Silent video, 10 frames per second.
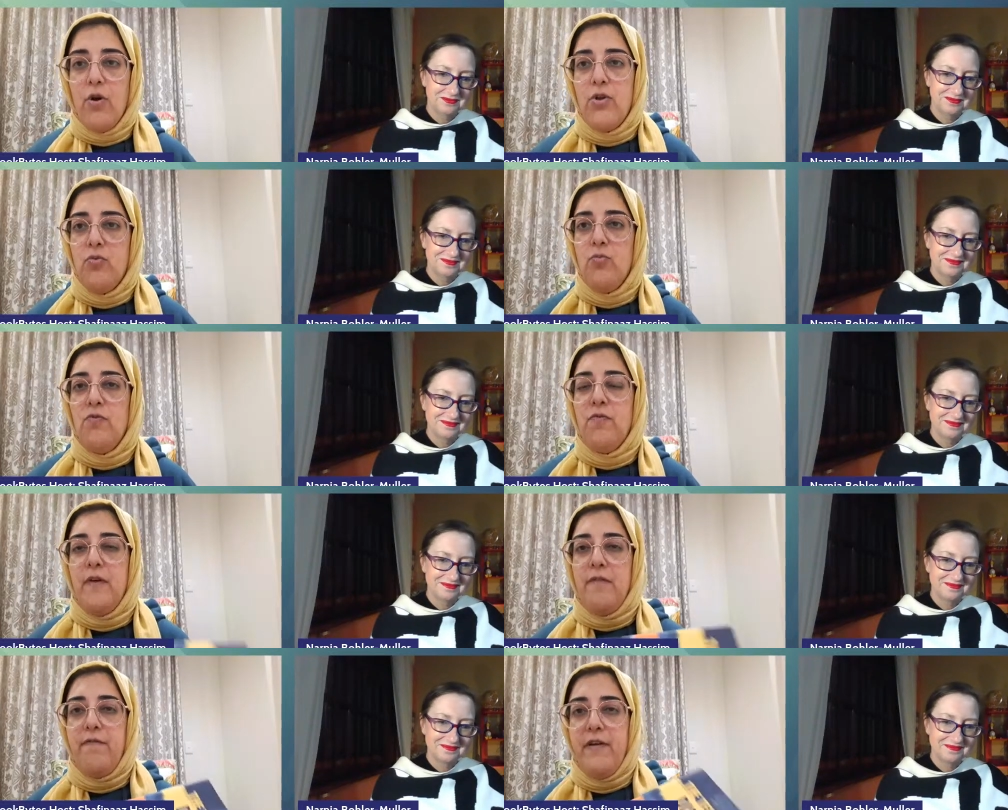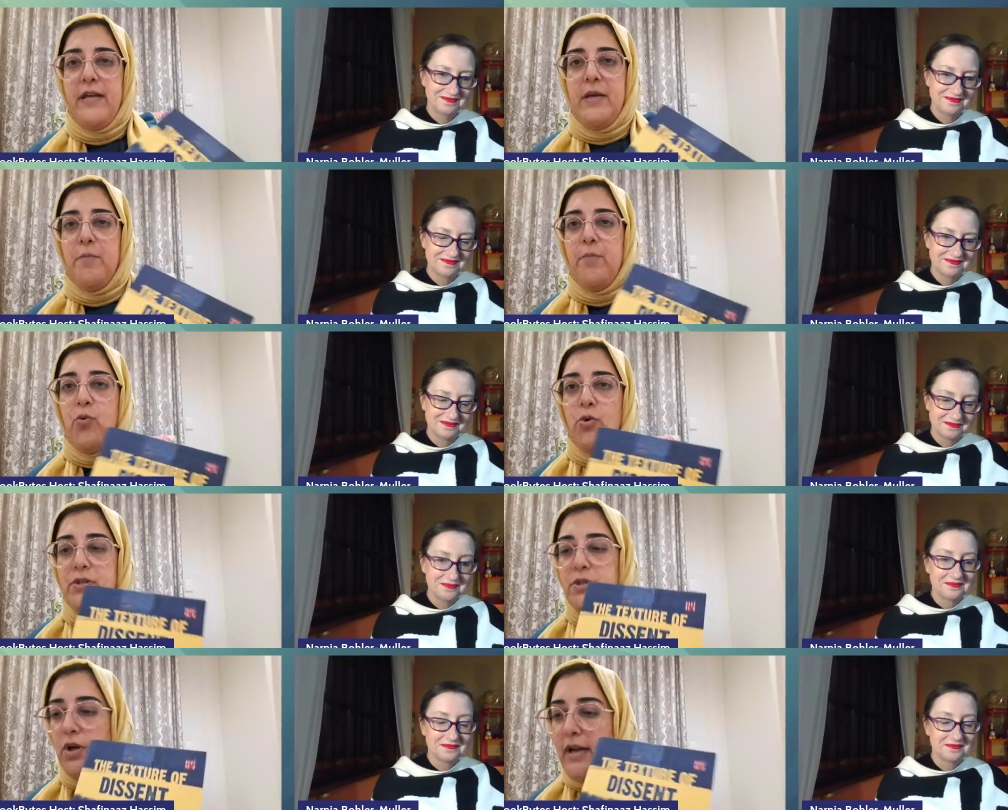Speaker 1: volume of a very
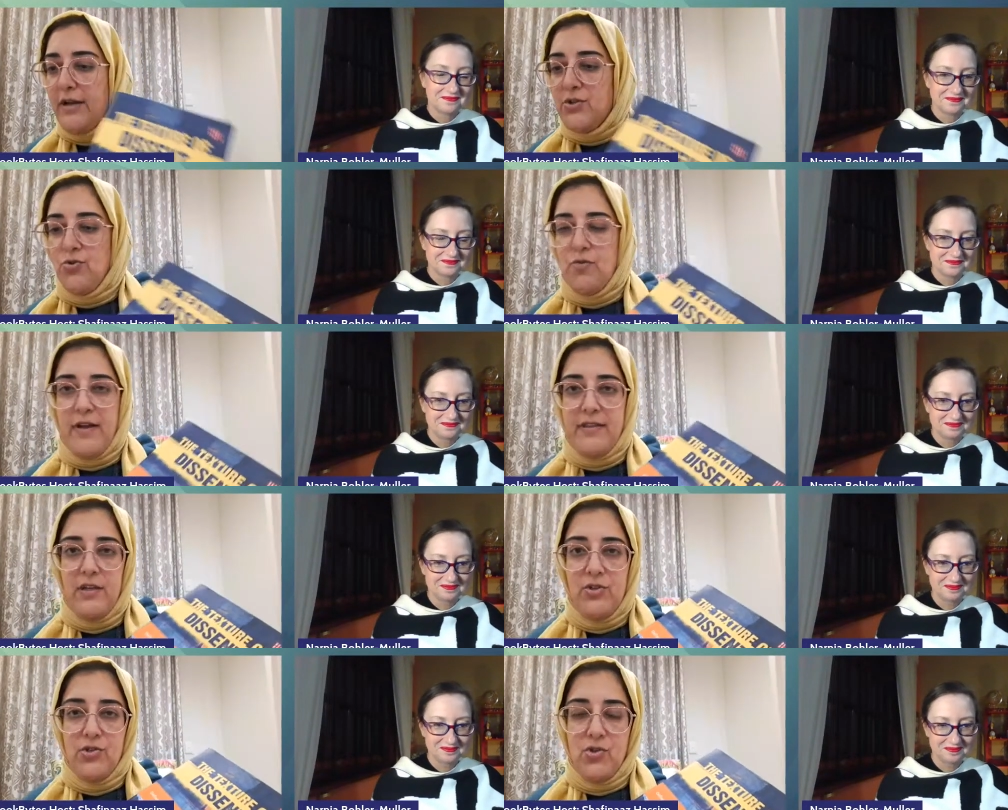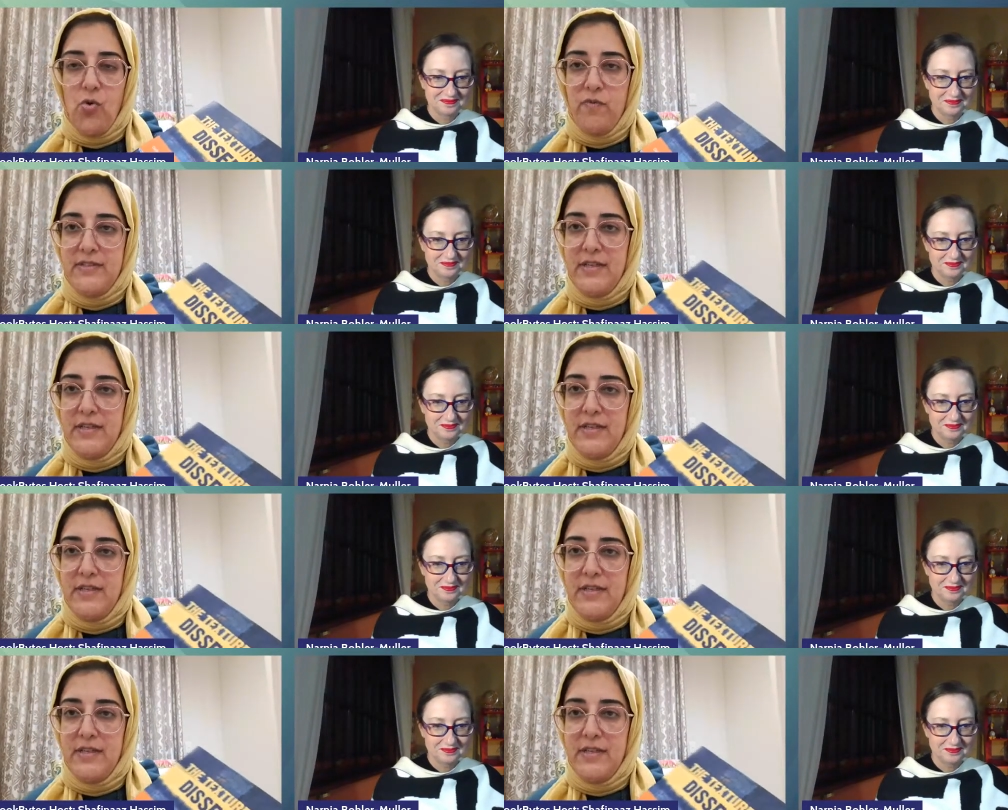important collection of i think just over